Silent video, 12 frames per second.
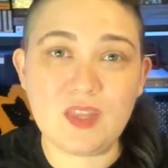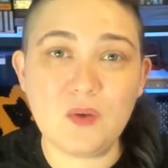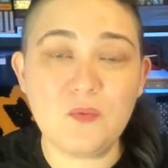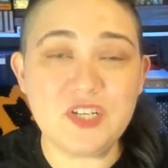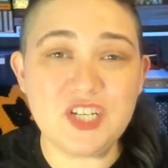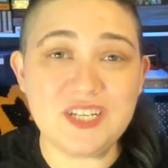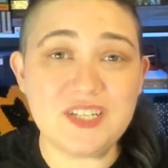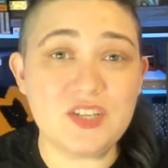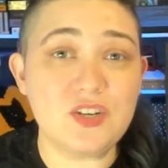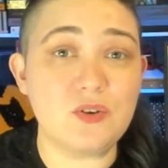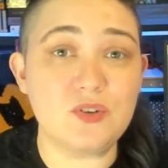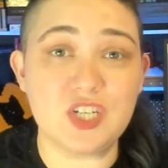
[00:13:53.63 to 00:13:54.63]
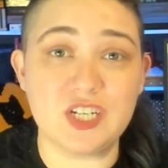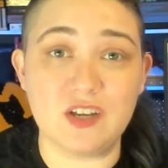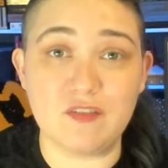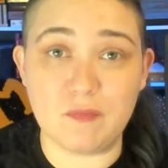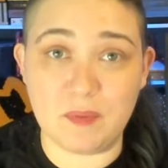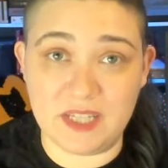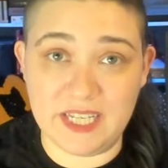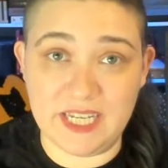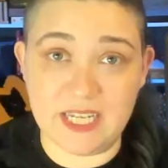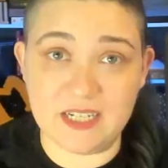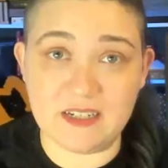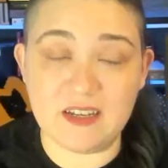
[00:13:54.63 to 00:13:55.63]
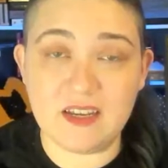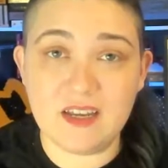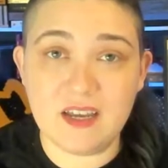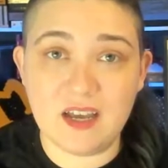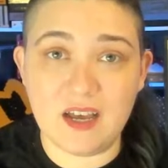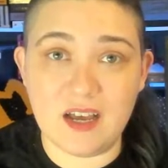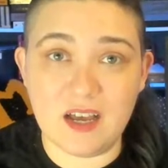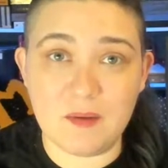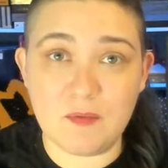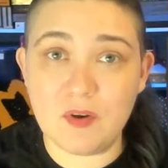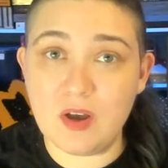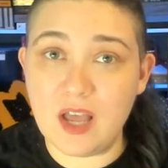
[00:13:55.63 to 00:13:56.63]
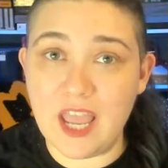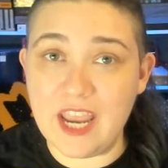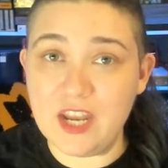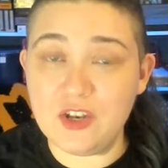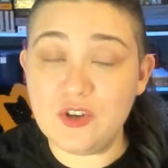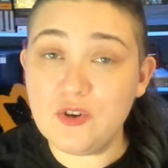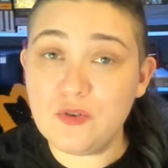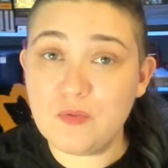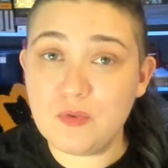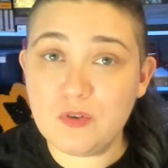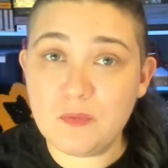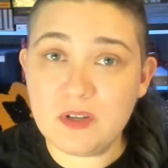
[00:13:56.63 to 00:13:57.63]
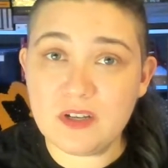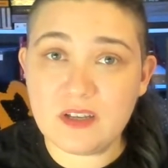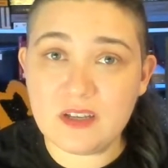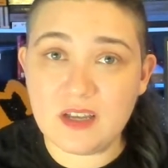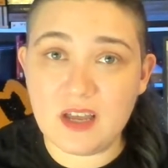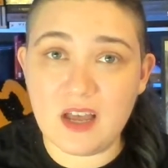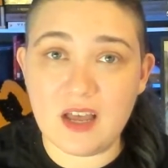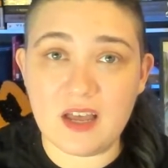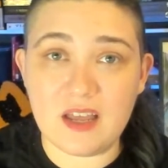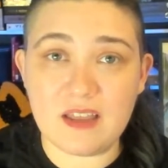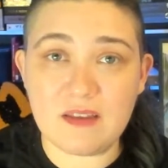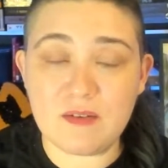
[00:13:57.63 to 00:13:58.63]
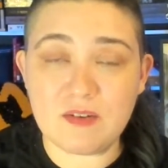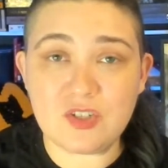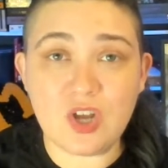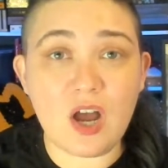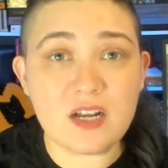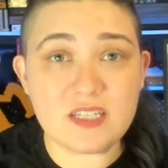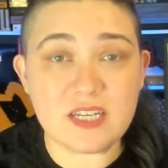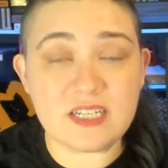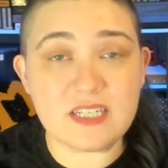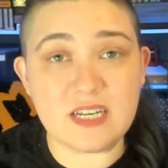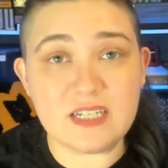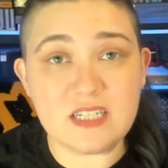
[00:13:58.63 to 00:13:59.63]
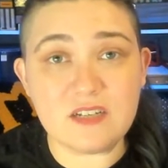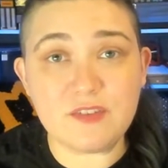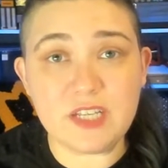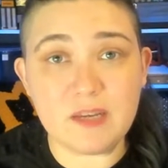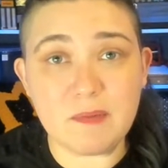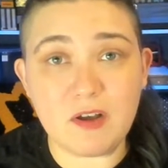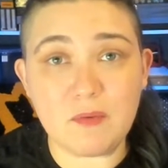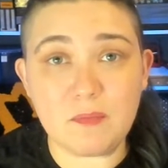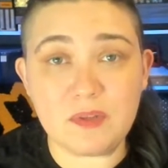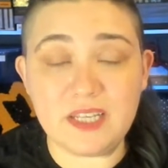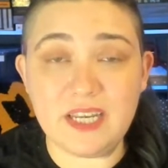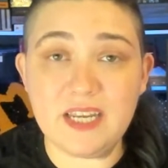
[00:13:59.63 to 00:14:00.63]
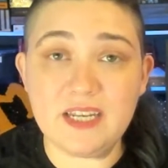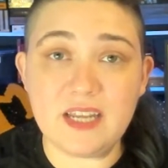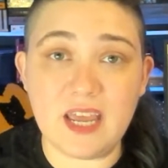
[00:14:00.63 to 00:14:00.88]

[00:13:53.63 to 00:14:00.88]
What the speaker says: which is the notion of bleed. A new rulebook talks extensively about bleed